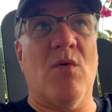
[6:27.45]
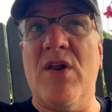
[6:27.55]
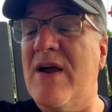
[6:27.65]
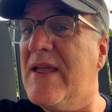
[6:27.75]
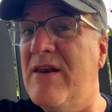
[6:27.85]
We're
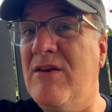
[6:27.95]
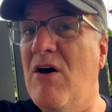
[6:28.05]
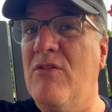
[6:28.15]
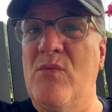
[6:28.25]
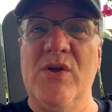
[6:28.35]
not getting
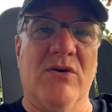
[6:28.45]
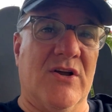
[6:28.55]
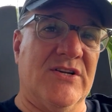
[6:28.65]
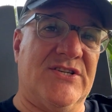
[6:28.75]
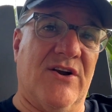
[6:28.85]
all the real
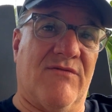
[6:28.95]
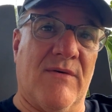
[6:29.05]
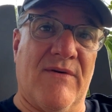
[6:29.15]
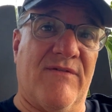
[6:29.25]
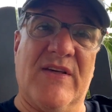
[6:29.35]
goods here
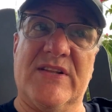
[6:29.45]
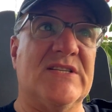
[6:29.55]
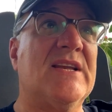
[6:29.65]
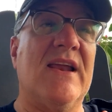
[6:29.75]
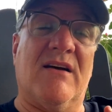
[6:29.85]
from the Fifth
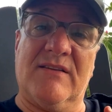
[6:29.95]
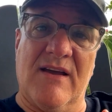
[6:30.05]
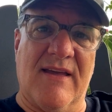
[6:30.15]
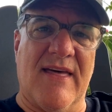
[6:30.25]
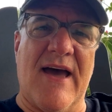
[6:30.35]
Estate, I'll tell
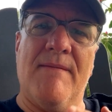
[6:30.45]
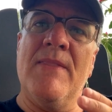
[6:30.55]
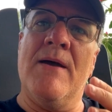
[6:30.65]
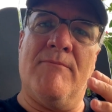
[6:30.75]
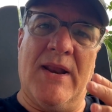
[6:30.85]
you that.
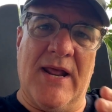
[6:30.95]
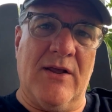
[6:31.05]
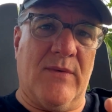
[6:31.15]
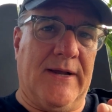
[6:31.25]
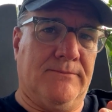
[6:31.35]
But
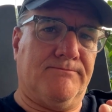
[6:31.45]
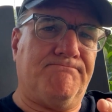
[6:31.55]
anyway,